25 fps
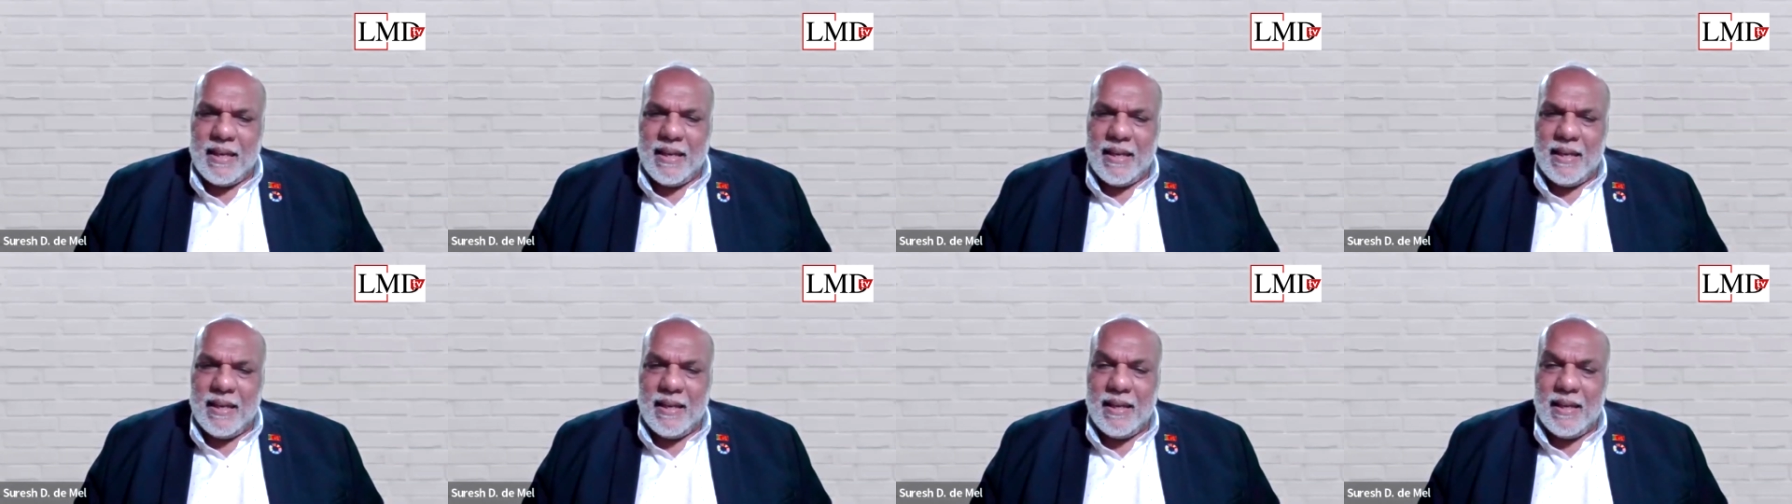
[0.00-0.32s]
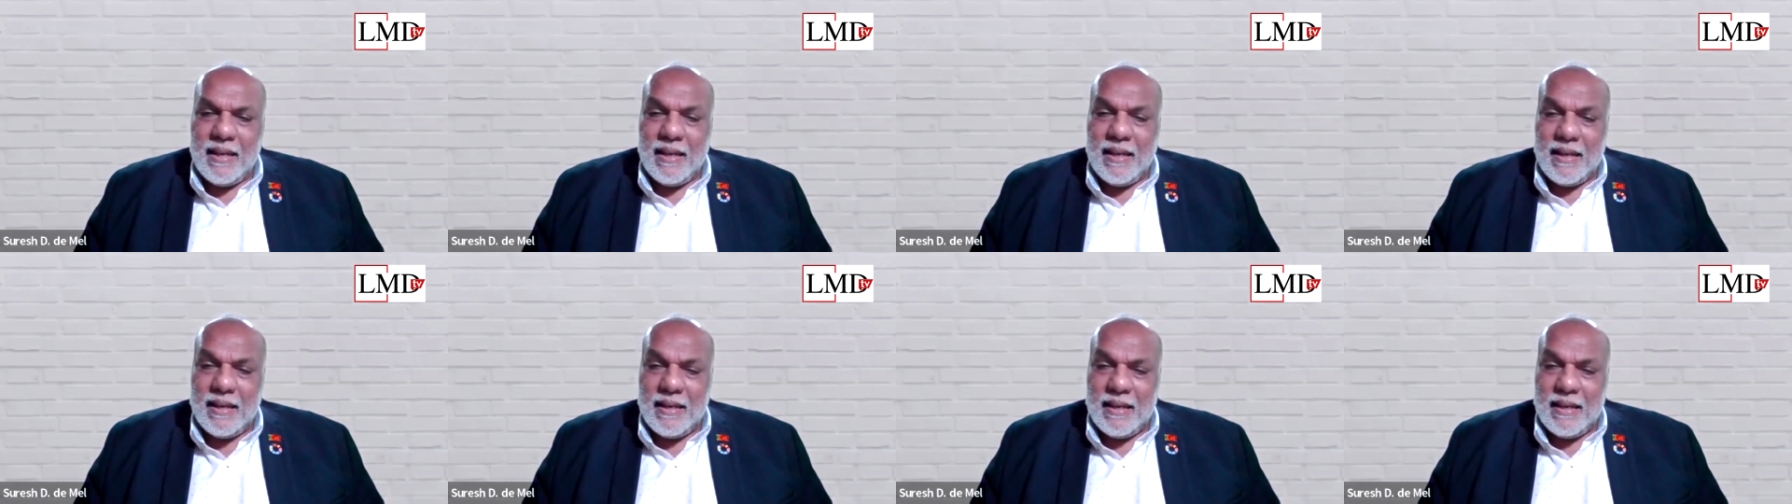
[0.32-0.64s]

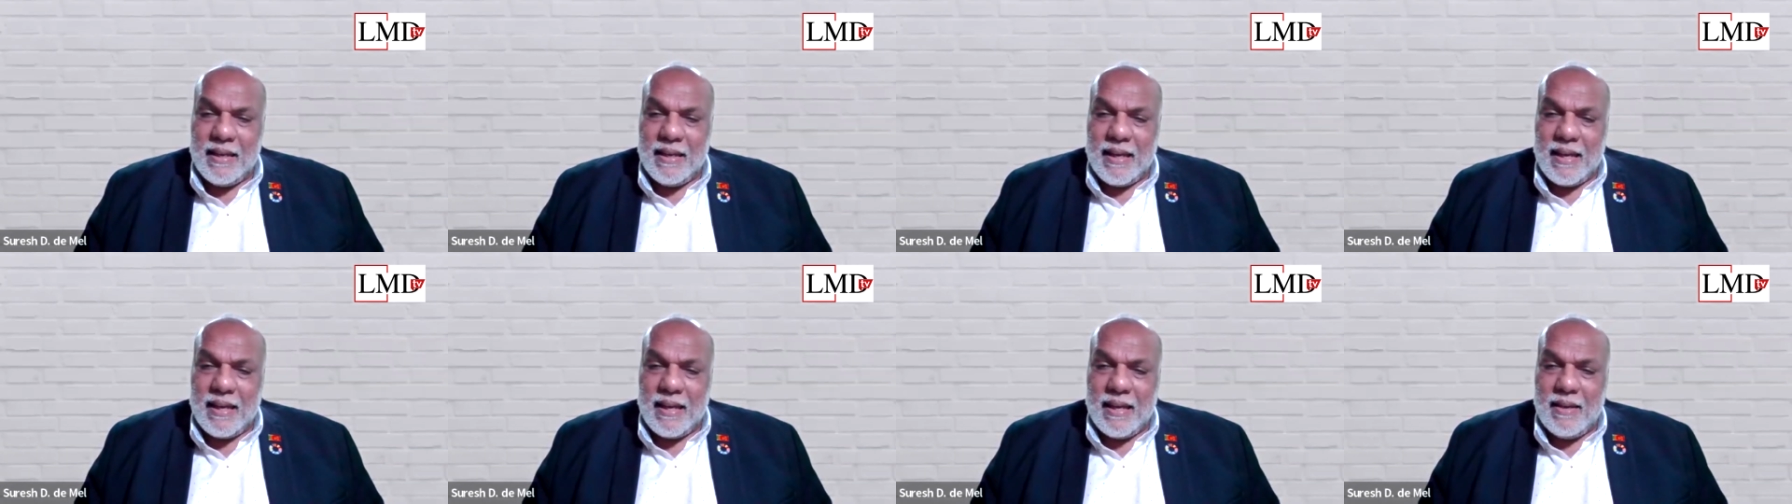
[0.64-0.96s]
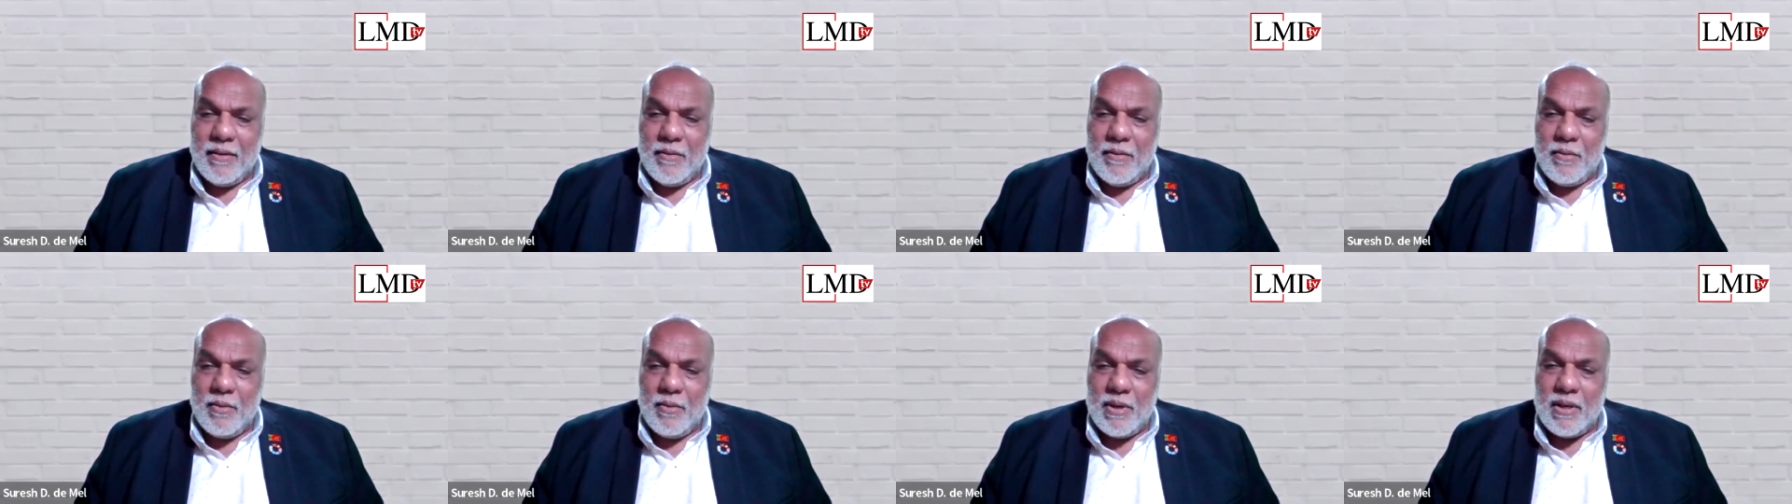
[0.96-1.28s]

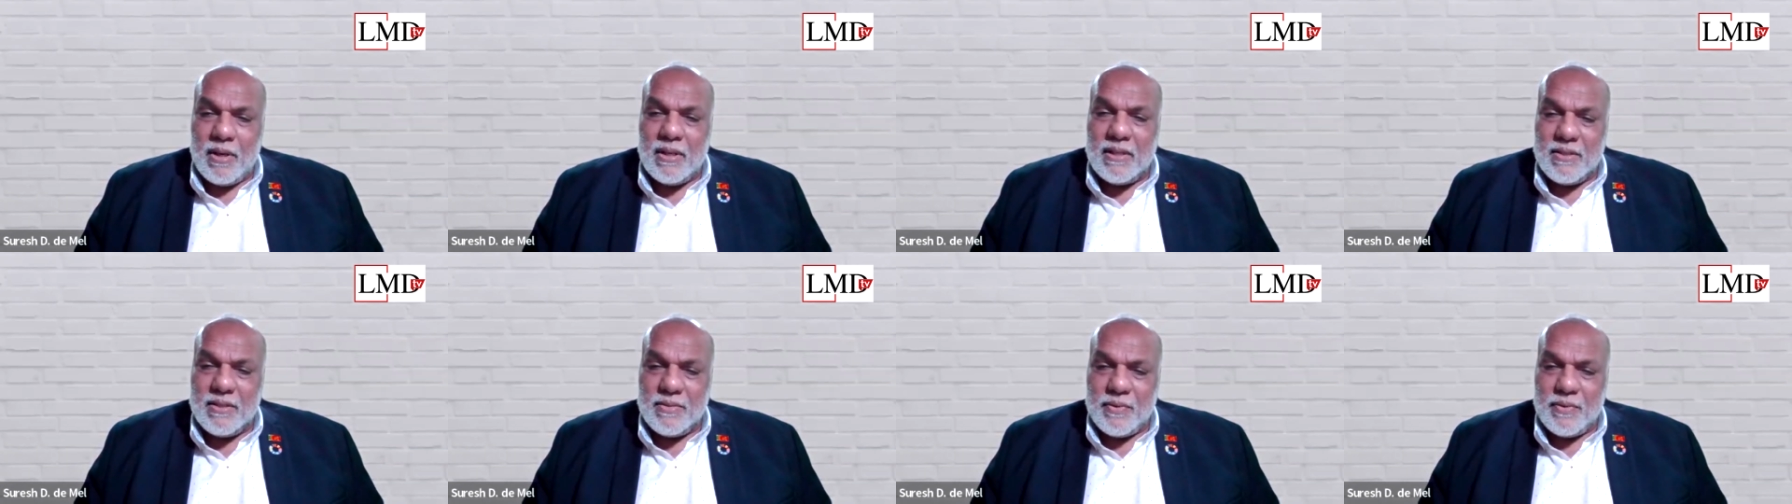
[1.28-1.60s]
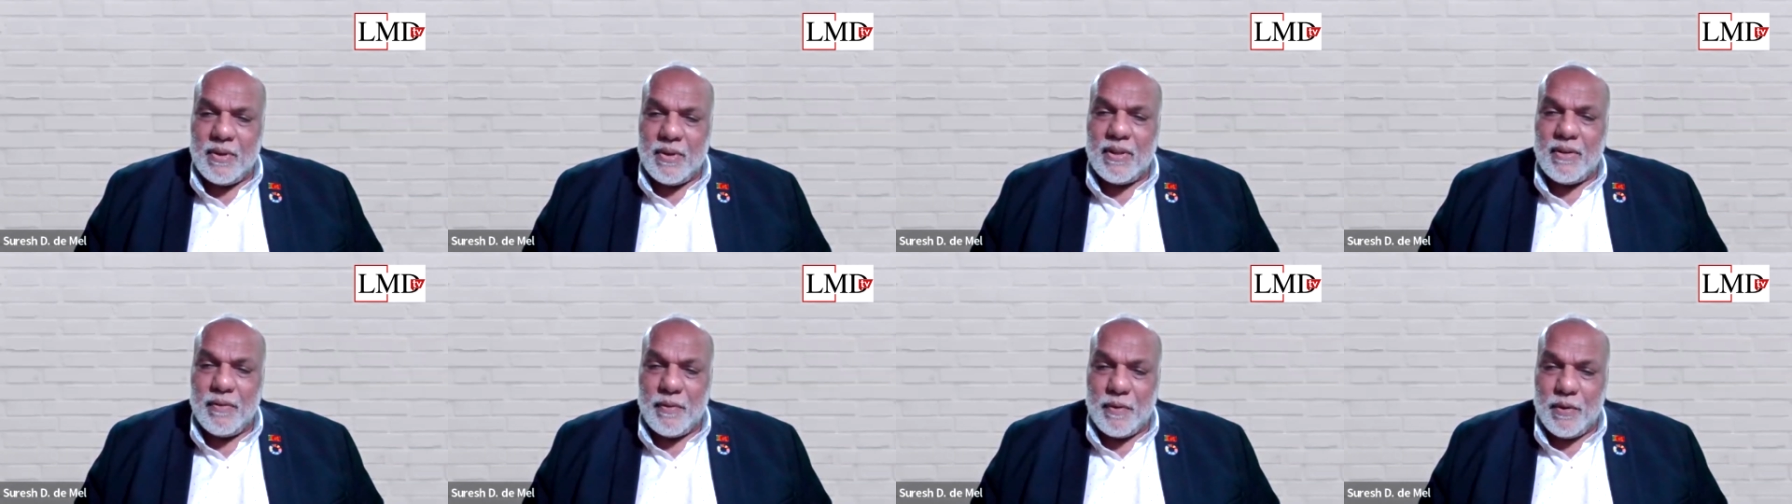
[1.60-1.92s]
key
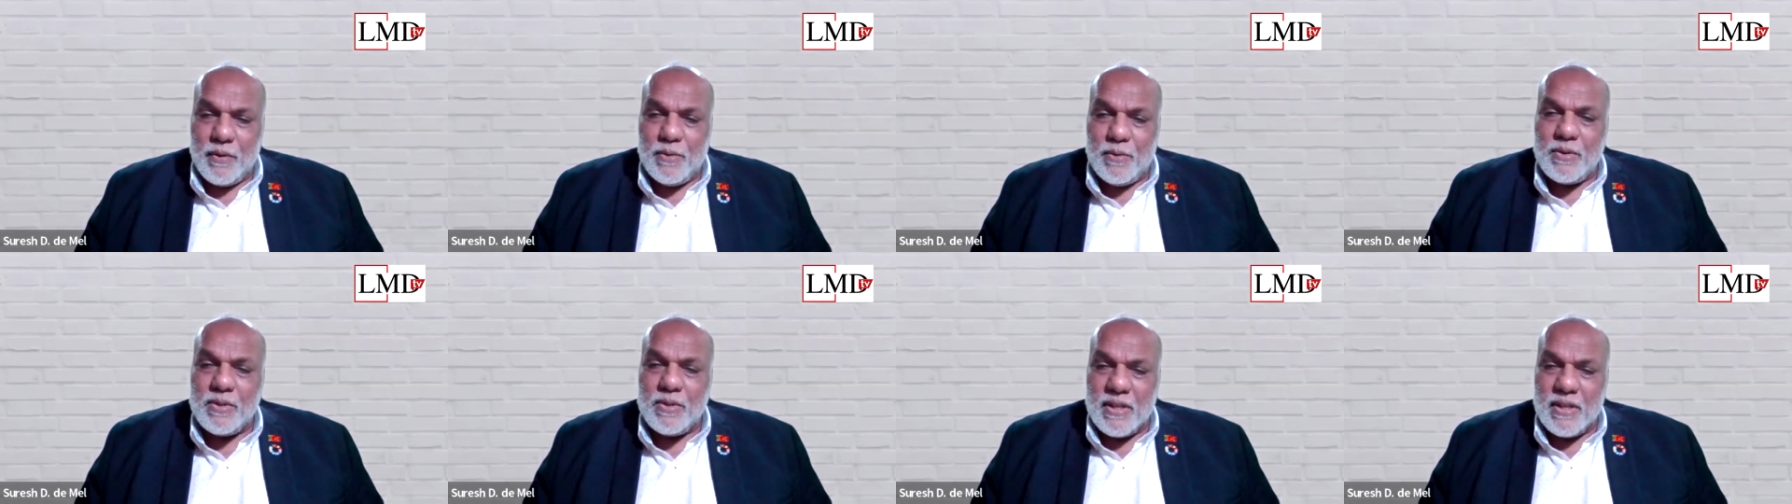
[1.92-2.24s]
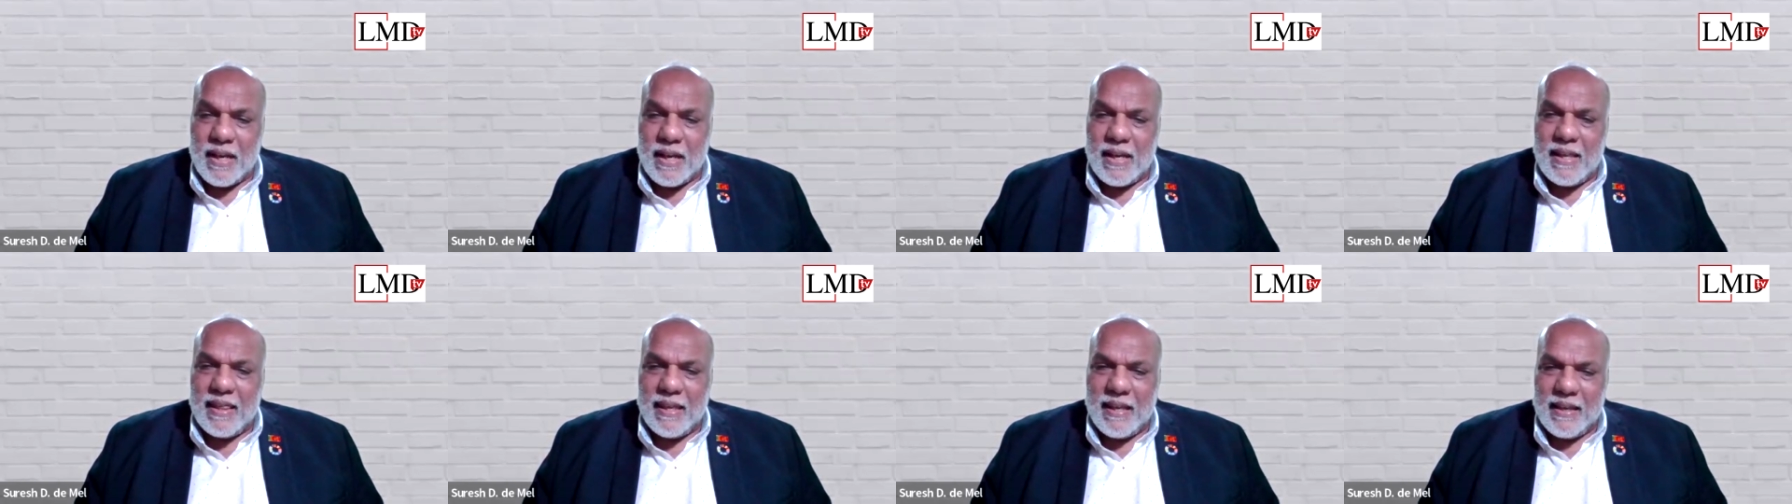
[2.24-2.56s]
words for the
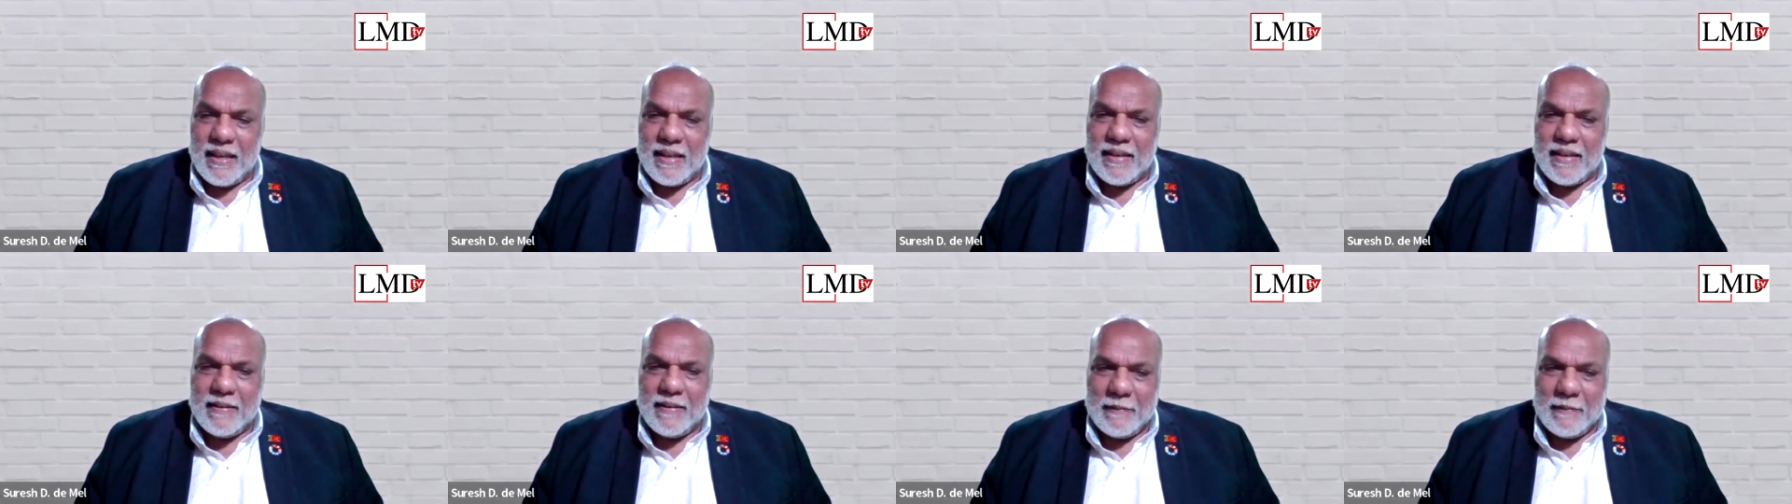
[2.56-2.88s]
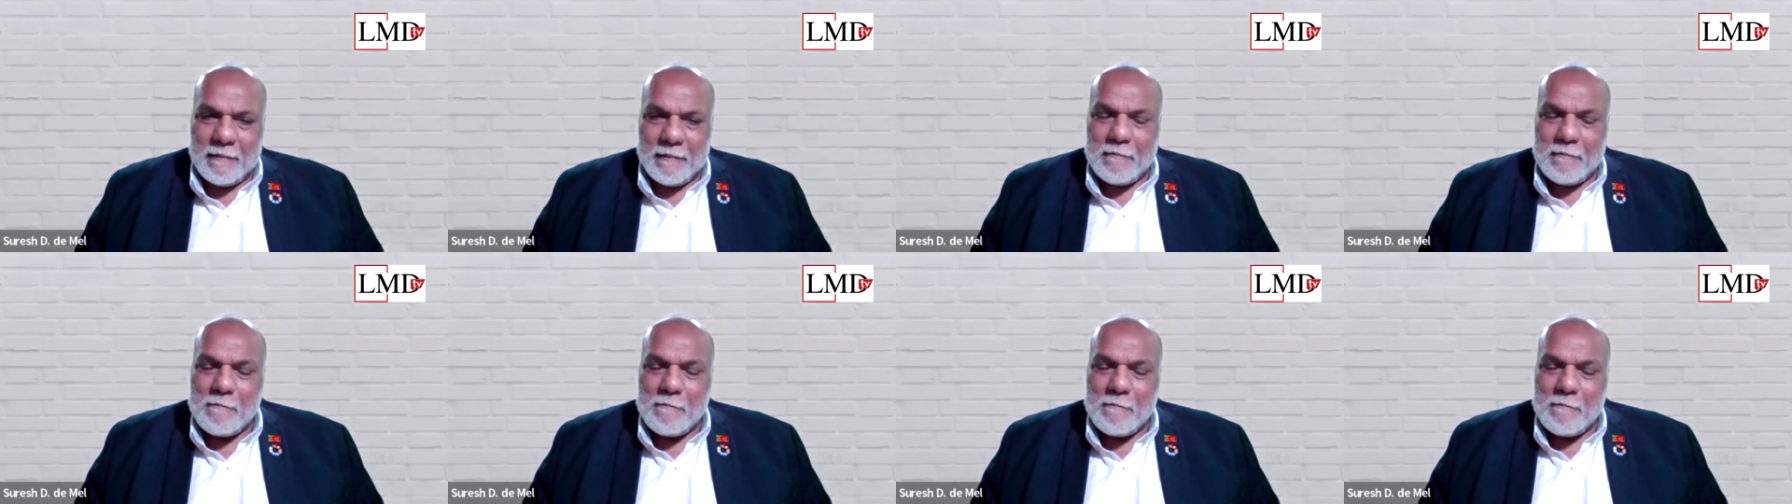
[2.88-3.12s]
future, I think.